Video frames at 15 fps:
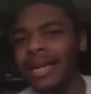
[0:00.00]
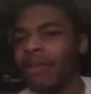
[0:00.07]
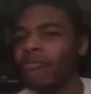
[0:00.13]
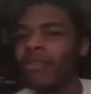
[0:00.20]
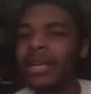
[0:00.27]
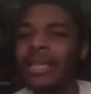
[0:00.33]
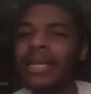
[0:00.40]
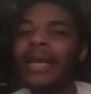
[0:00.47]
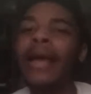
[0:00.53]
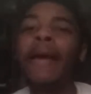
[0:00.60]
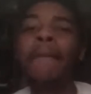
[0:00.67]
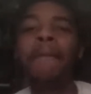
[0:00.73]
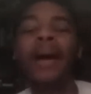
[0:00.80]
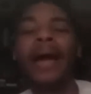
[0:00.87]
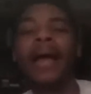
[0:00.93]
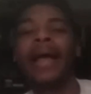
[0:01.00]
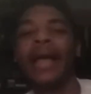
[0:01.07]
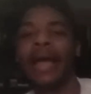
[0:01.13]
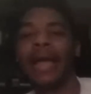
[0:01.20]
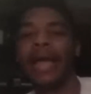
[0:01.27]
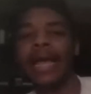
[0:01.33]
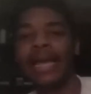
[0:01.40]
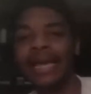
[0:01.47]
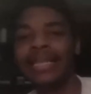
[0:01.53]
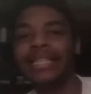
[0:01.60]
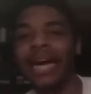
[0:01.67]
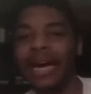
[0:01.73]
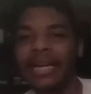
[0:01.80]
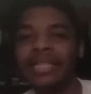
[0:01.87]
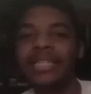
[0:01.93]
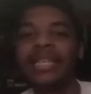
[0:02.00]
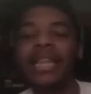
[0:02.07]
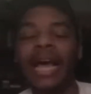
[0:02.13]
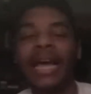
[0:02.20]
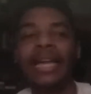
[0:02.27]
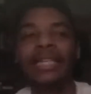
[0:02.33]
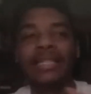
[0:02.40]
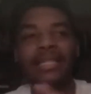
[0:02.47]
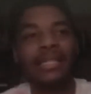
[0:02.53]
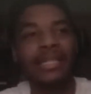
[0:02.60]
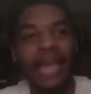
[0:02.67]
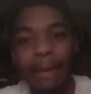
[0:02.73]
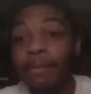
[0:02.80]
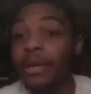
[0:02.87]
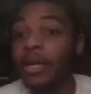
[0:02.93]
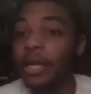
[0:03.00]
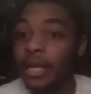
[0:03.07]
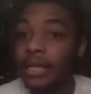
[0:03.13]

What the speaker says: Not really, but he is honestly like skeptic.